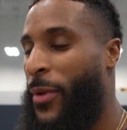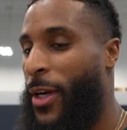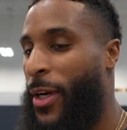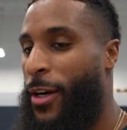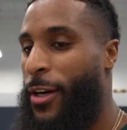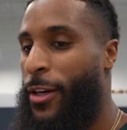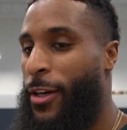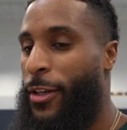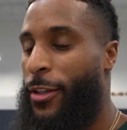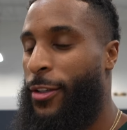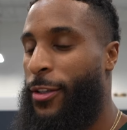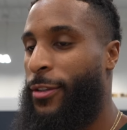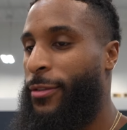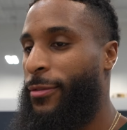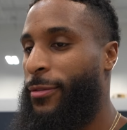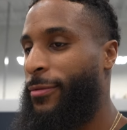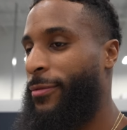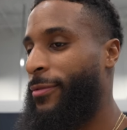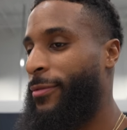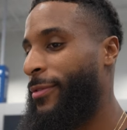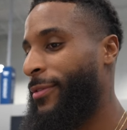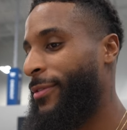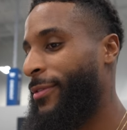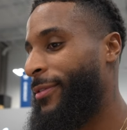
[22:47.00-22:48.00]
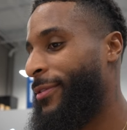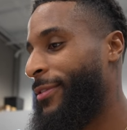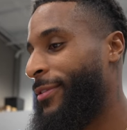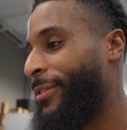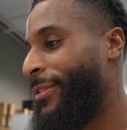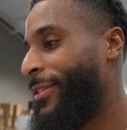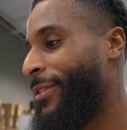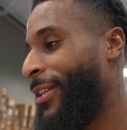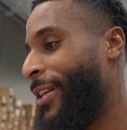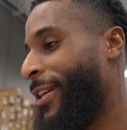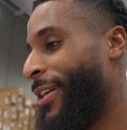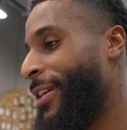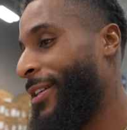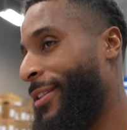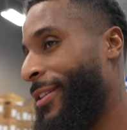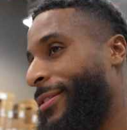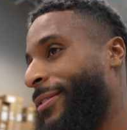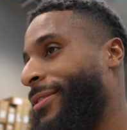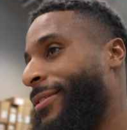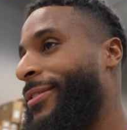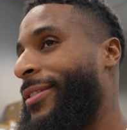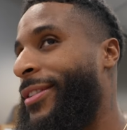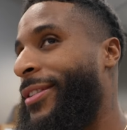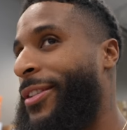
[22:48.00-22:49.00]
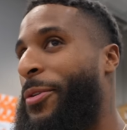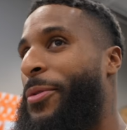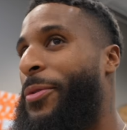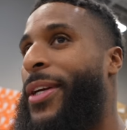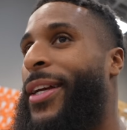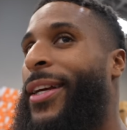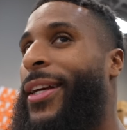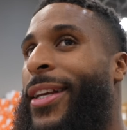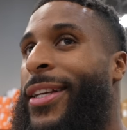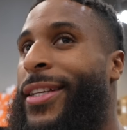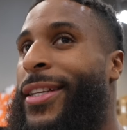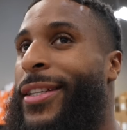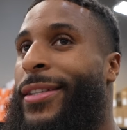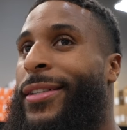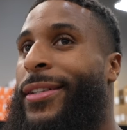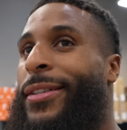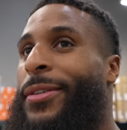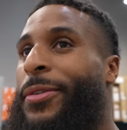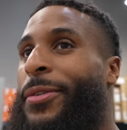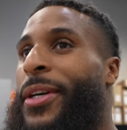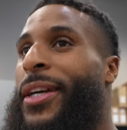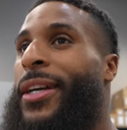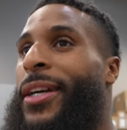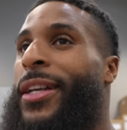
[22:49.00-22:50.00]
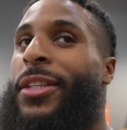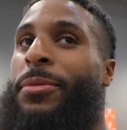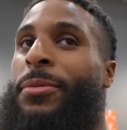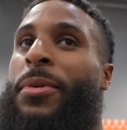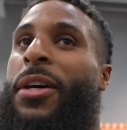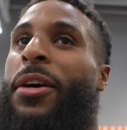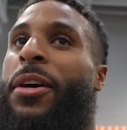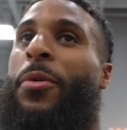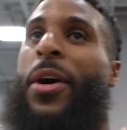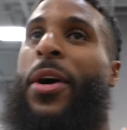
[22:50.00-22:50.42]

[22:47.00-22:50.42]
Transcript: um, yeah, so we in this, we in this mud